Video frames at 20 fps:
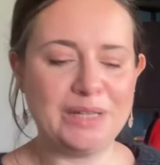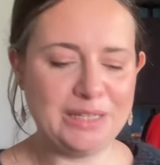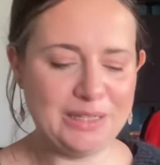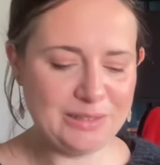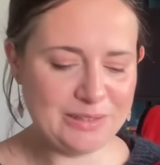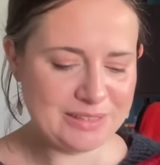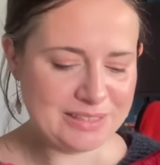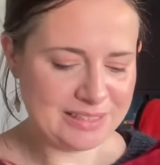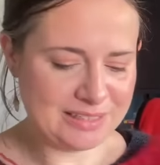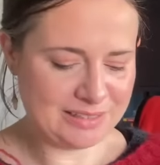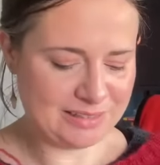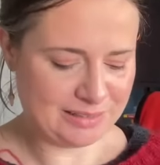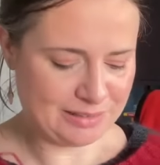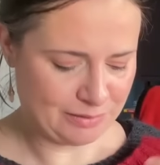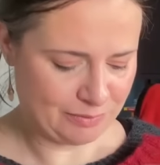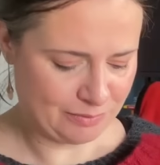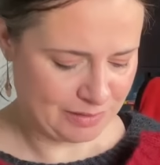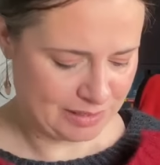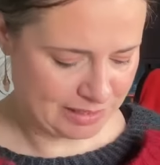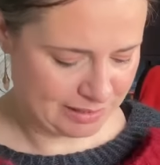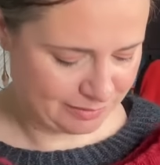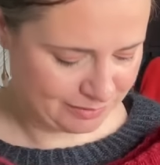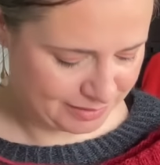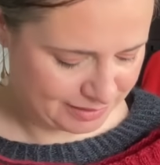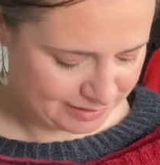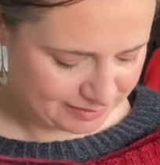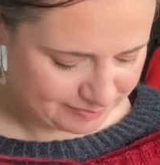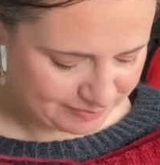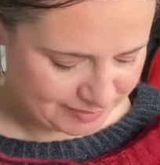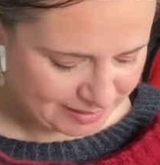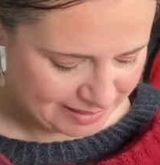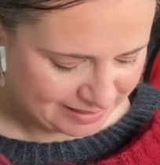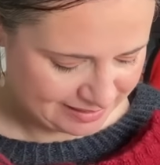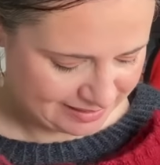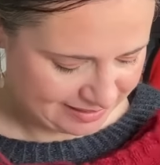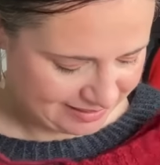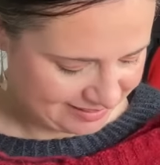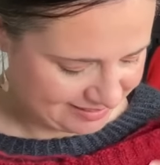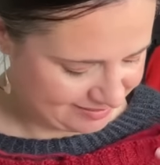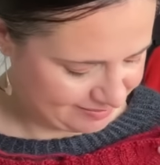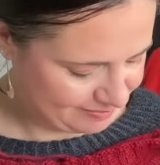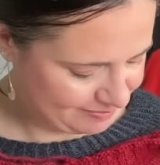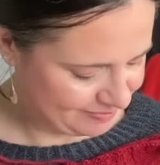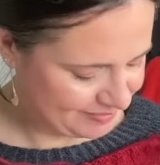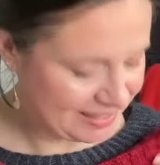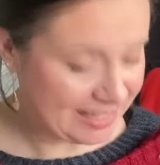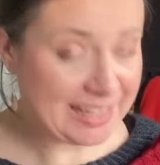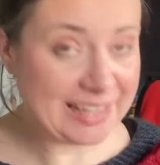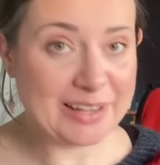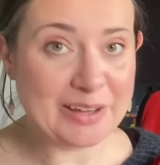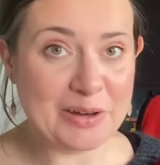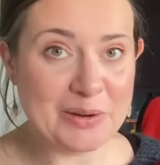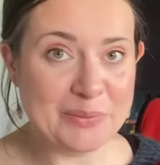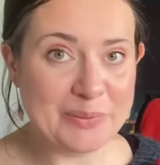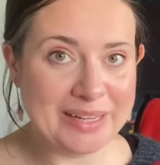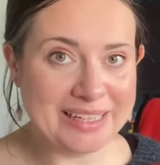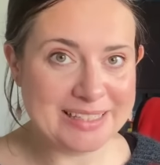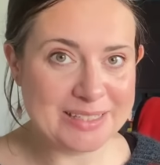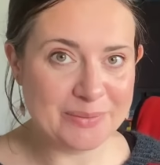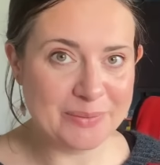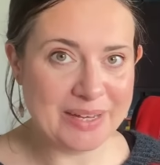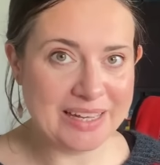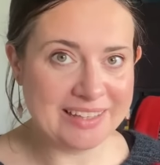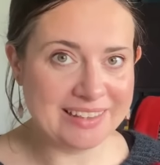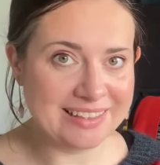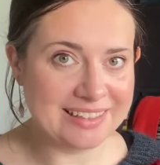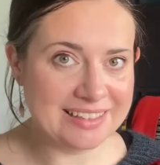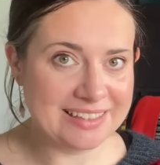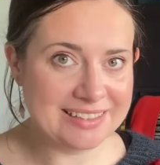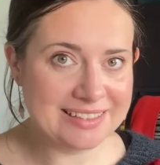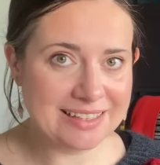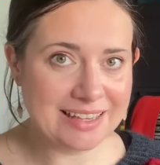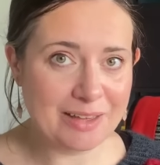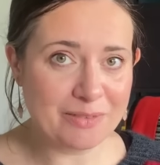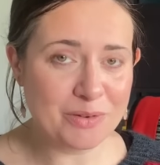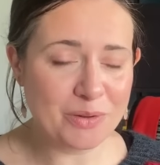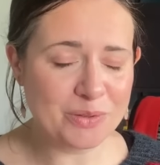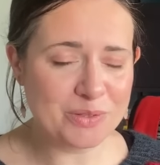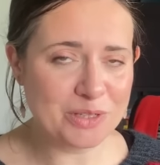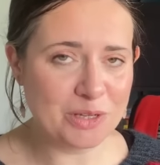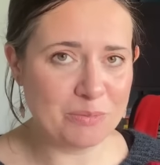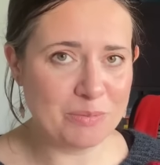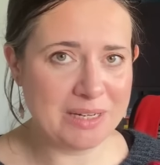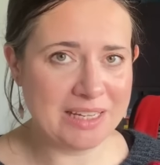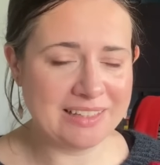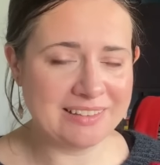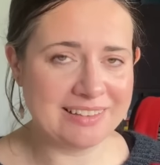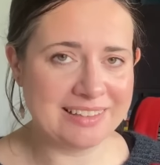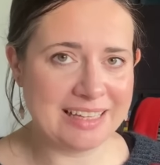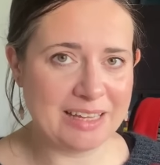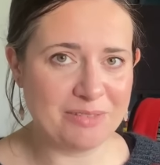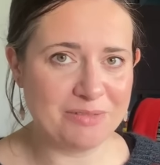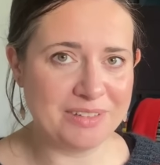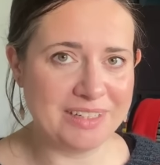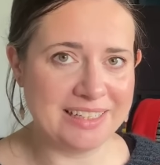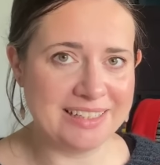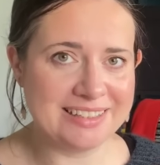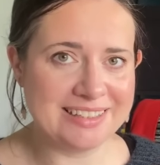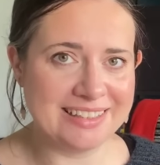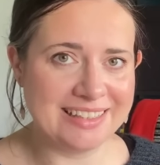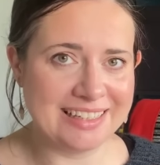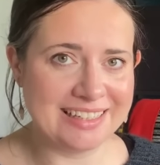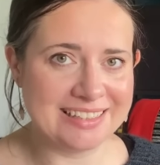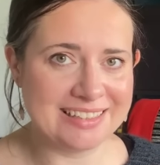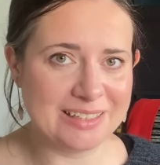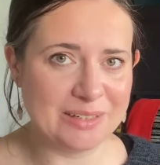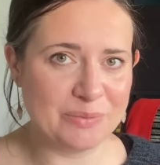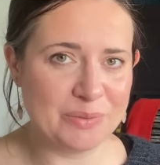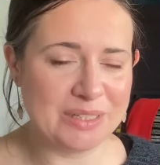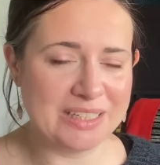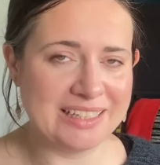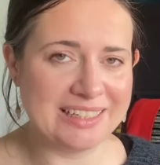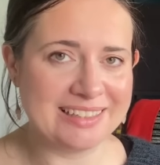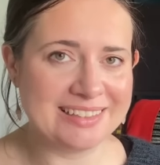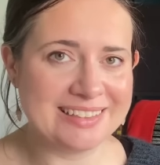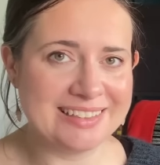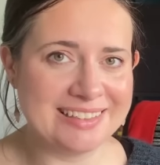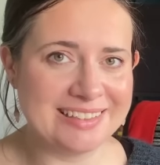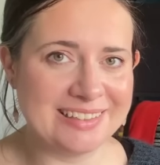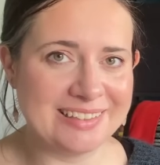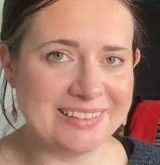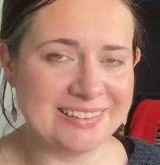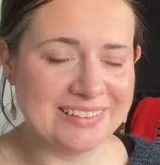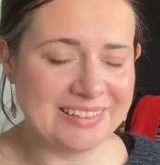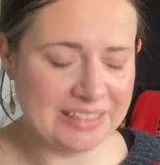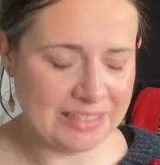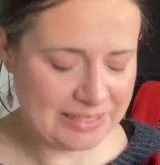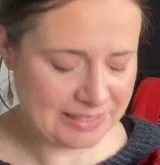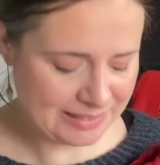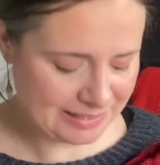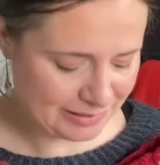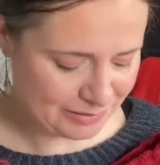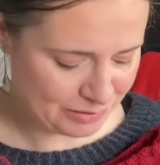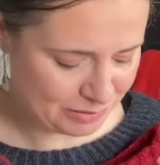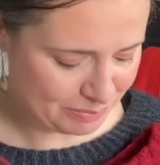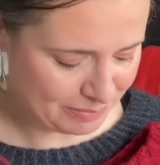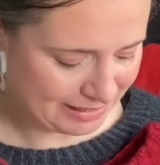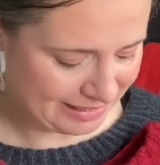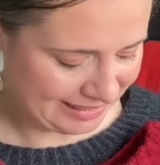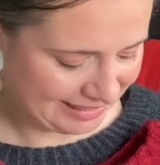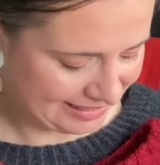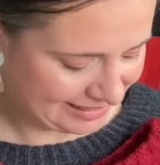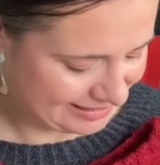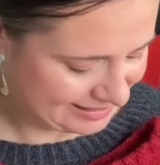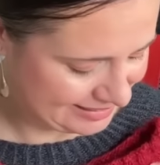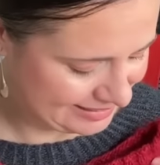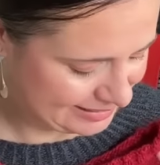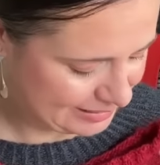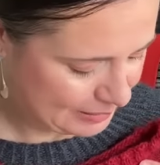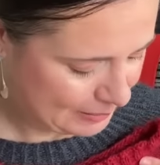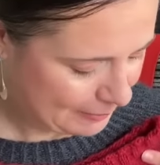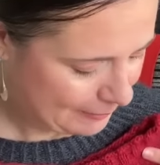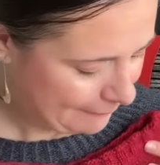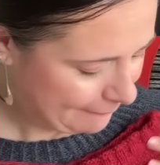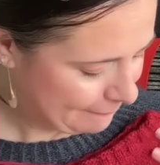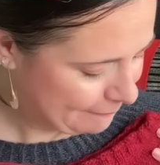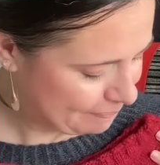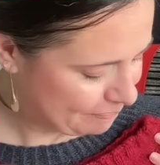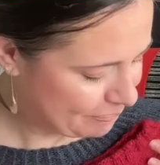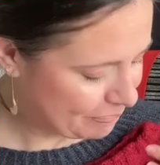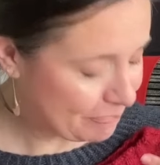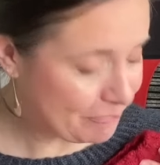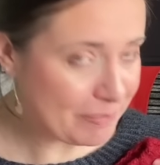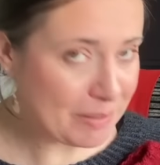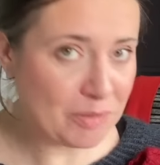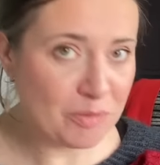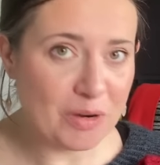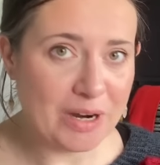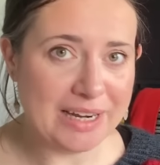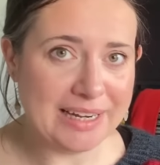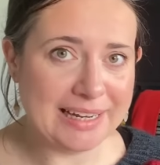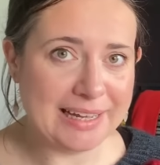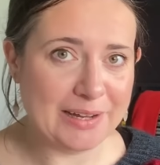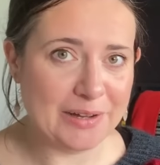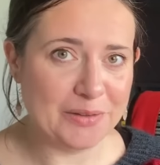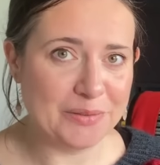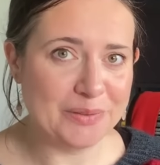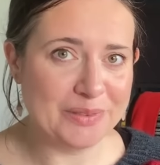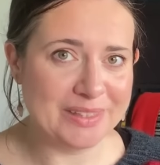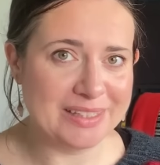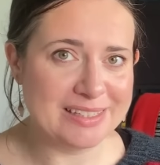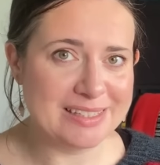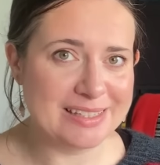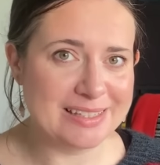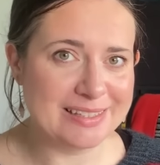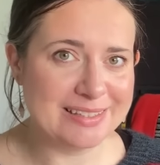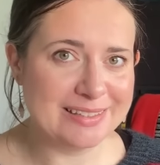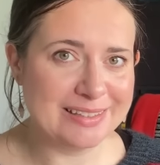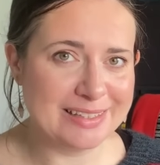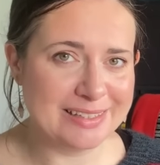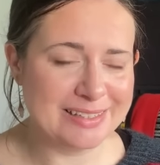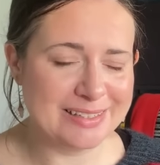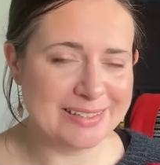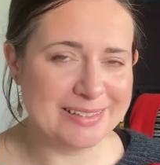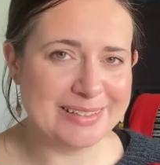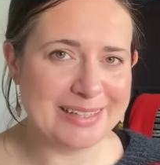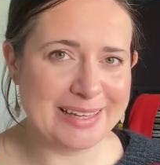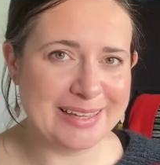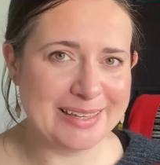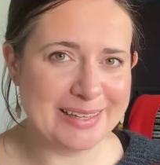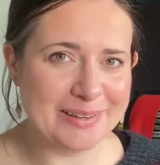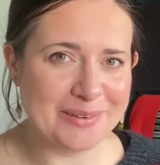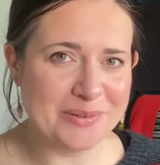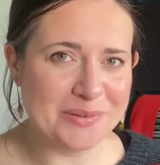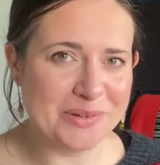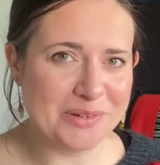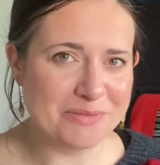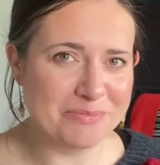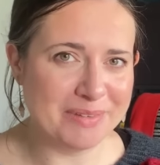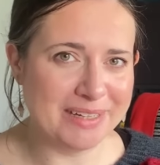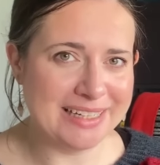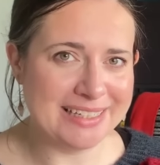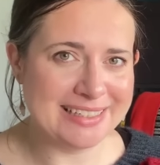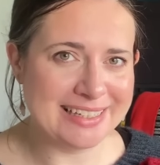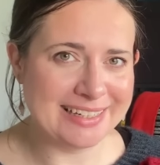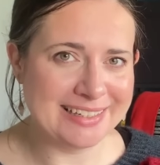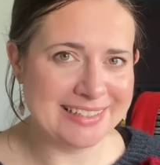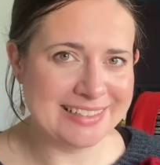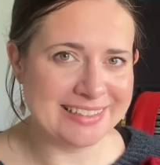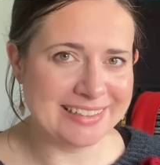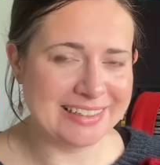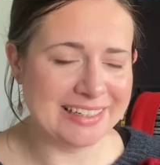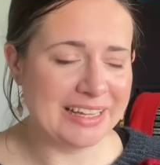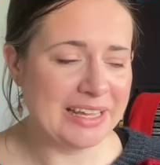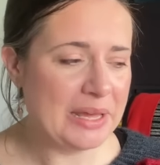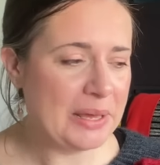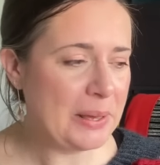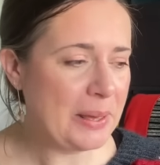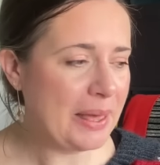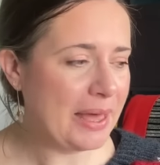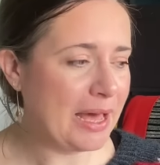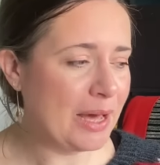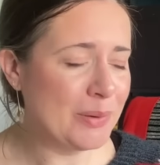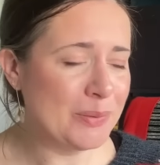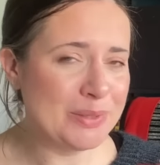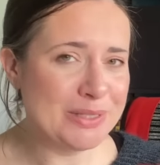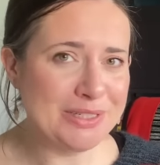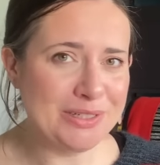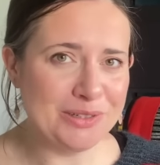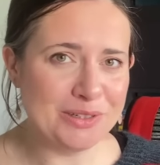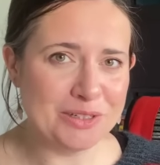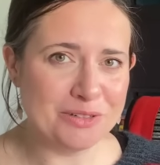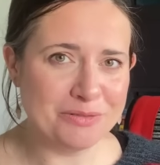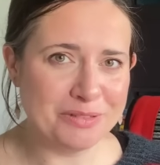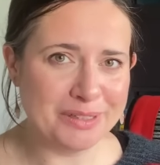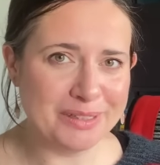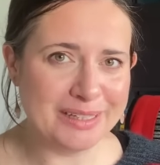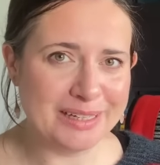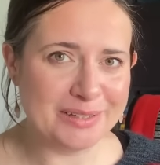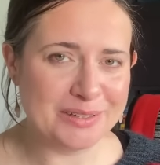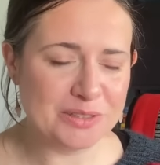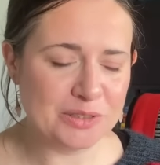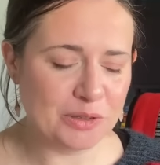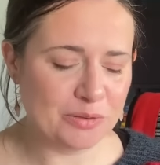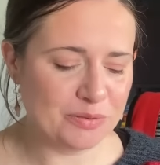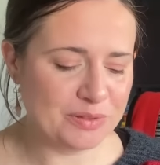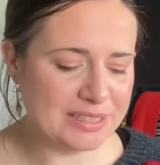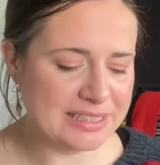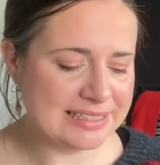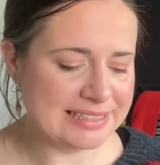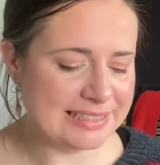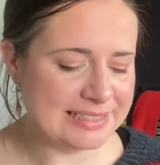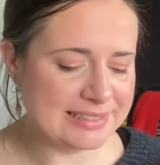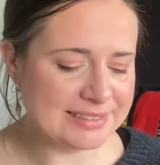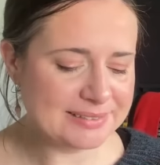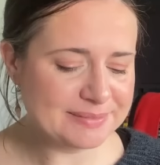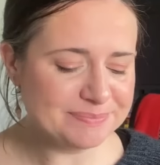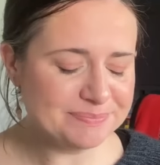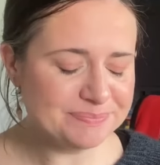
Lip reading: nutiden that arrived. I can't wait to wear this. I've got so many other gift knits and things I would like to do that are on my list. But right now, this is taking all of my attention. I wish you could feel how soft this is.